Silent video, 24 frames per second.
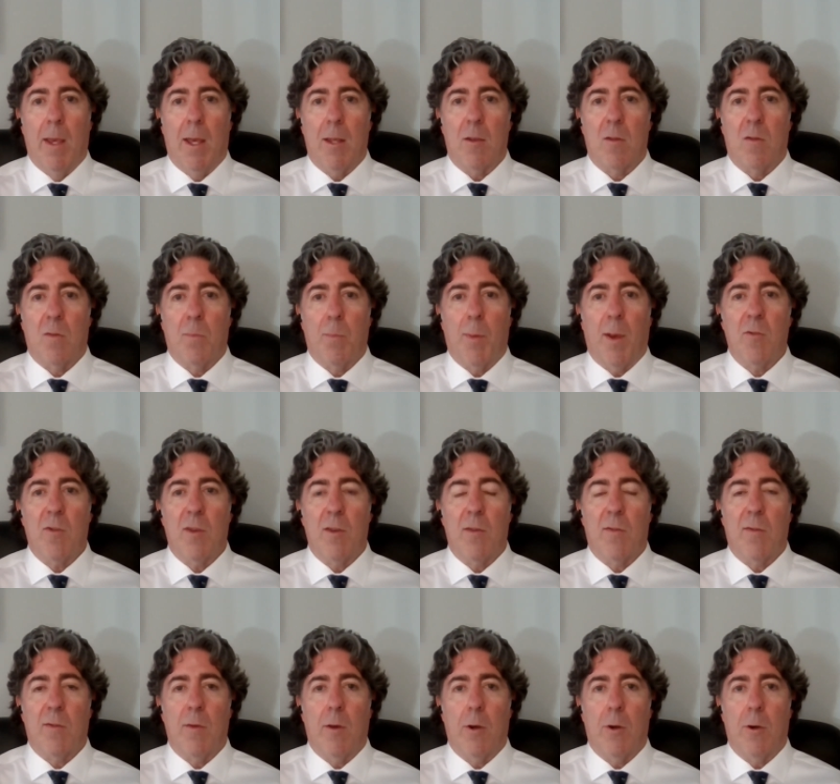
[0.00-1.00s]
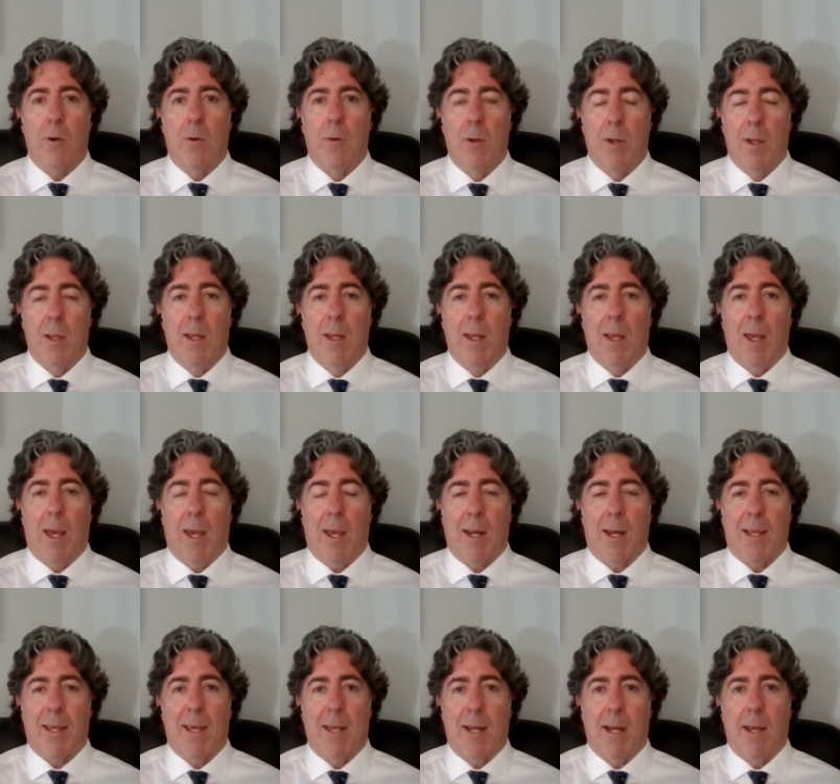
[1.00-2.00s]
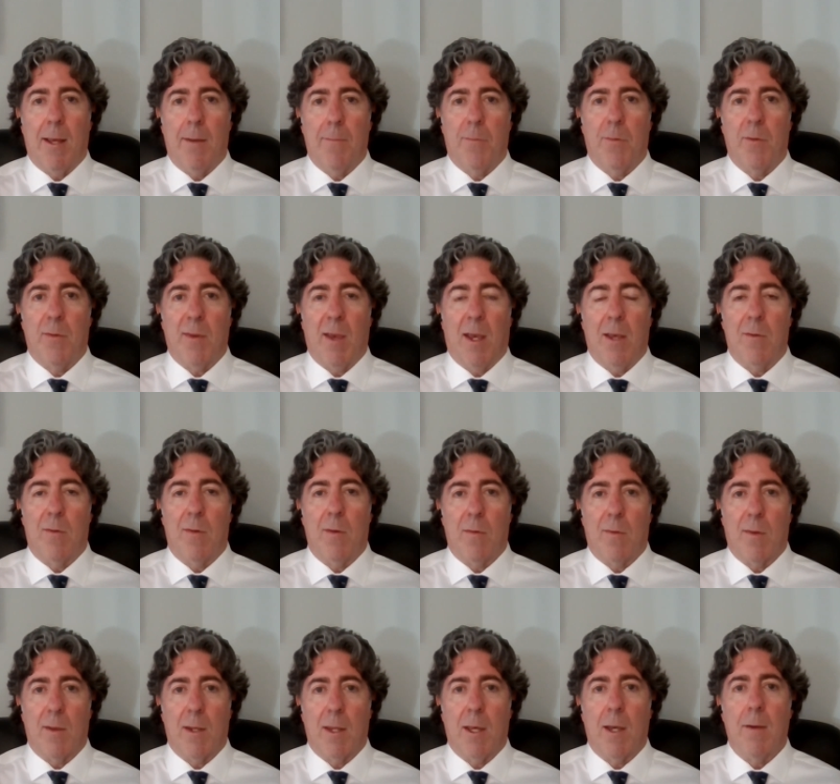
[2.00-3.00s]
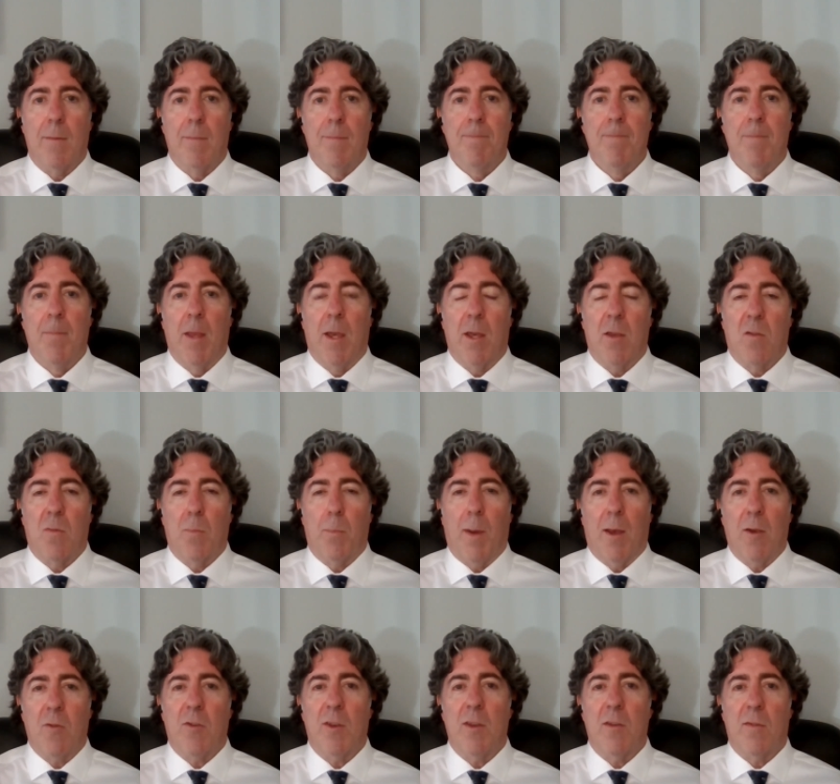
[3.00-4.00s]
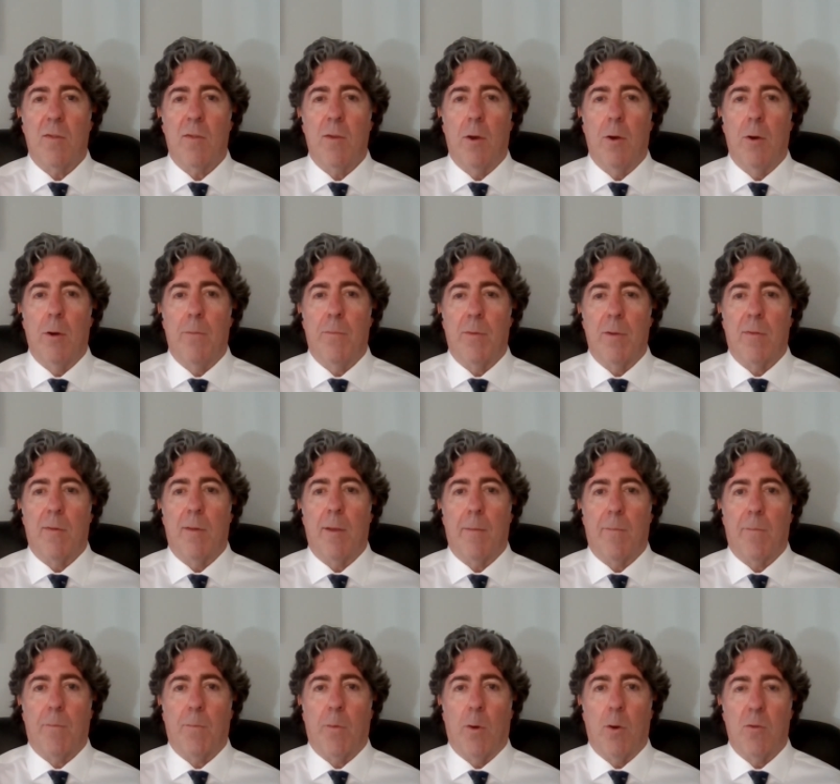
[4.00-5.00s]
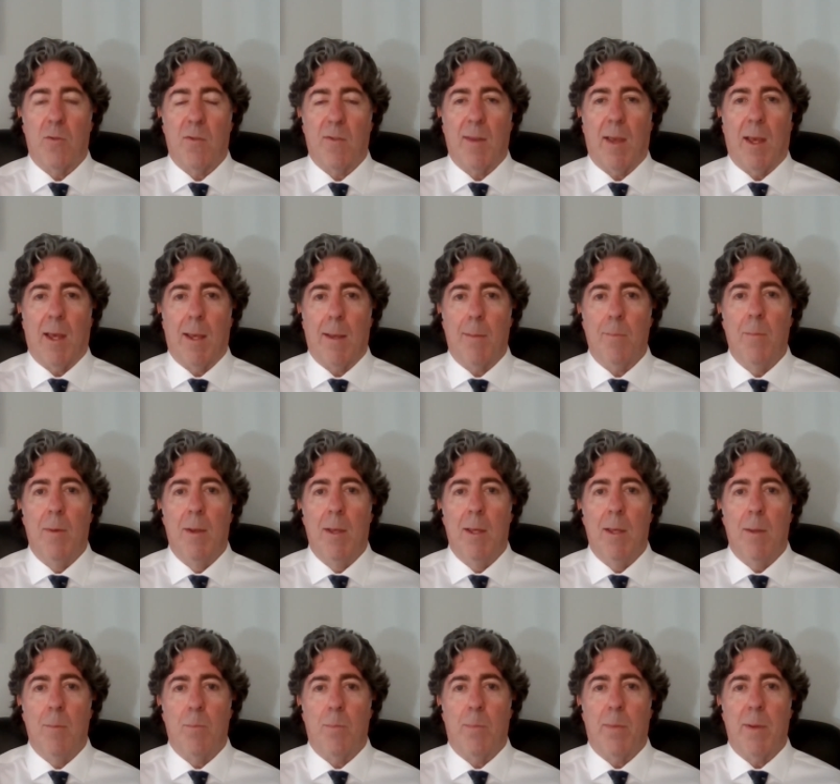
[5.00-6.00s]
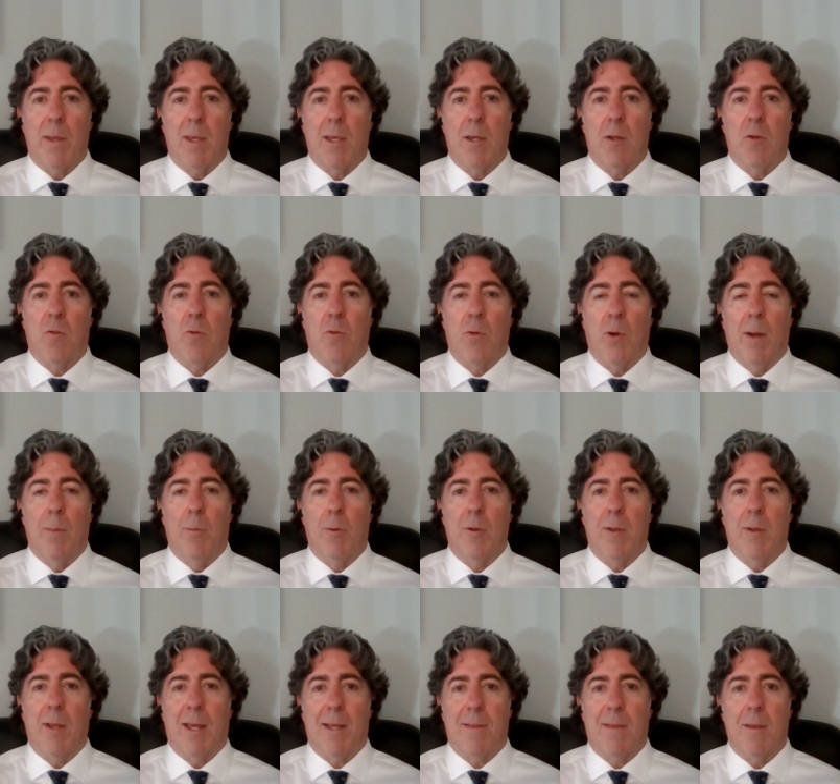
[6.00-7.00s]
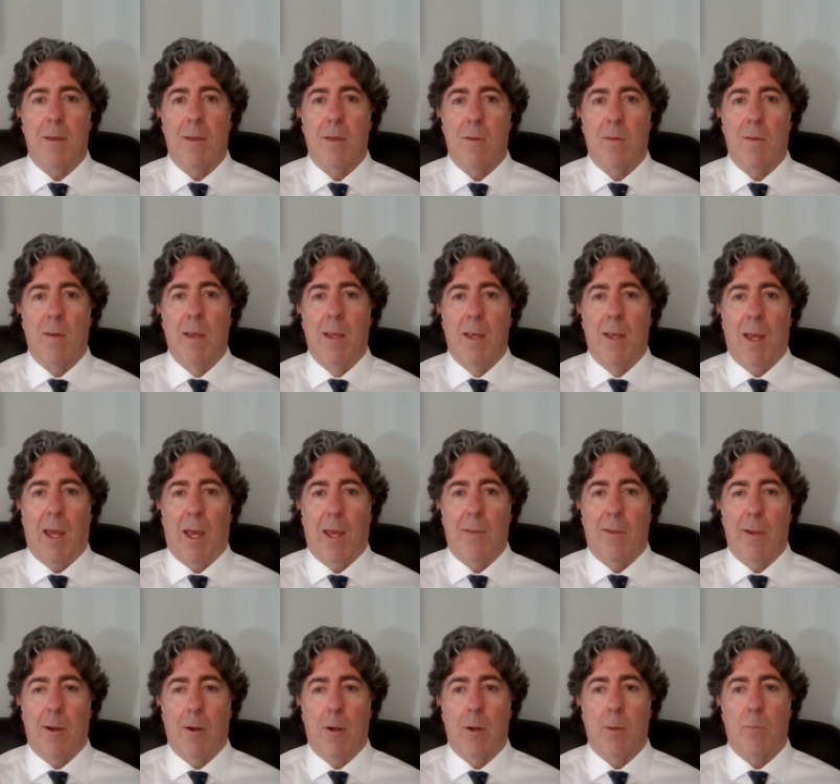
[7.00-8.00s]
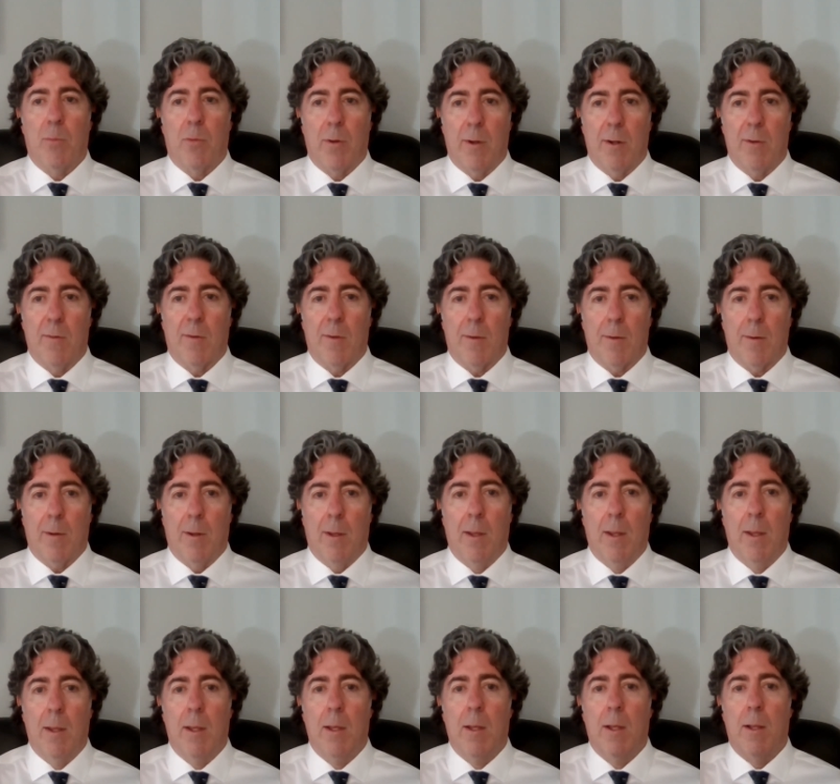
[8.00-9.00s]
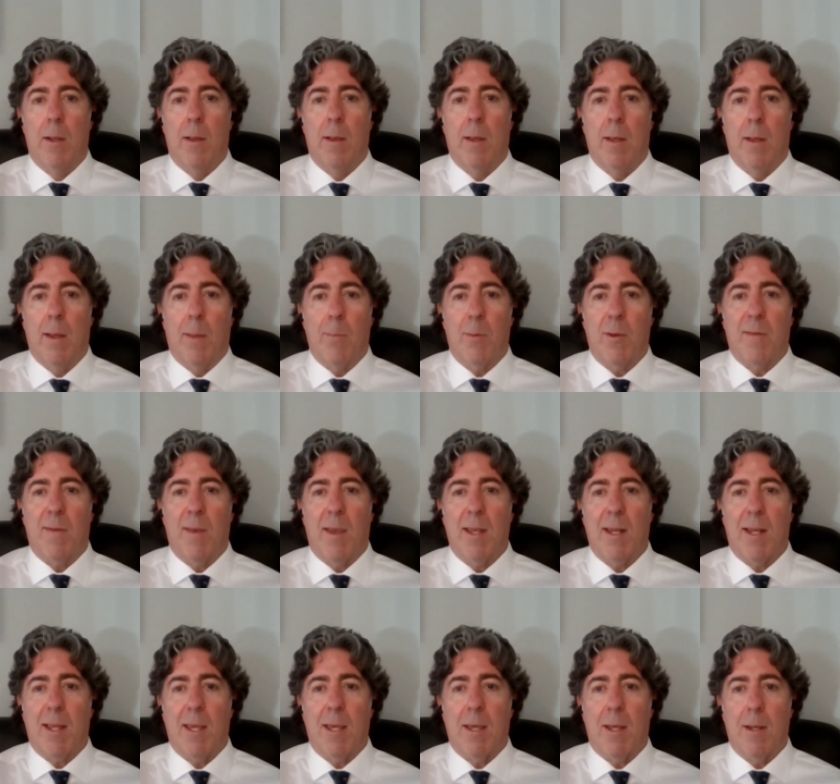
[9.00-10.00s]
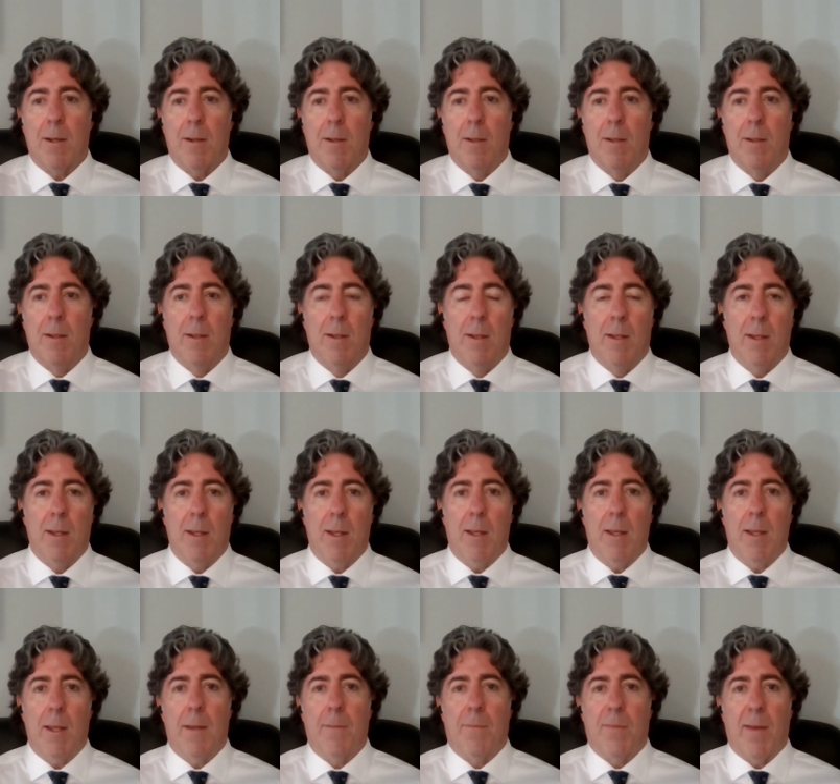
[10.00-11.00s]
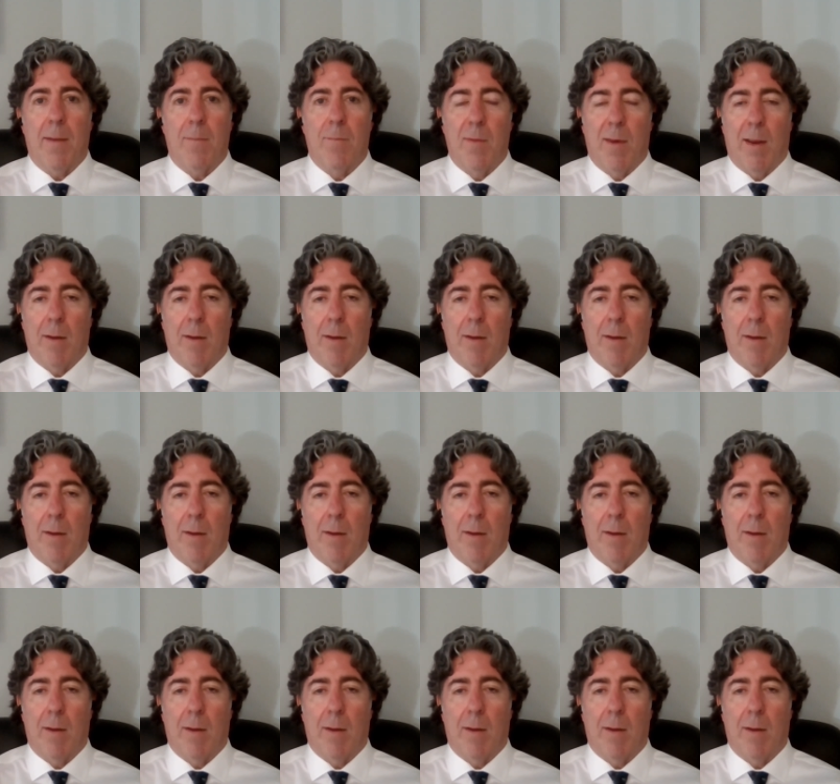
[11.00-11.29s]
And especially so, and I cannot emphasize this enough, especially so if it's their first time being in trouble like this and they're in prison. Let me say it again. If they've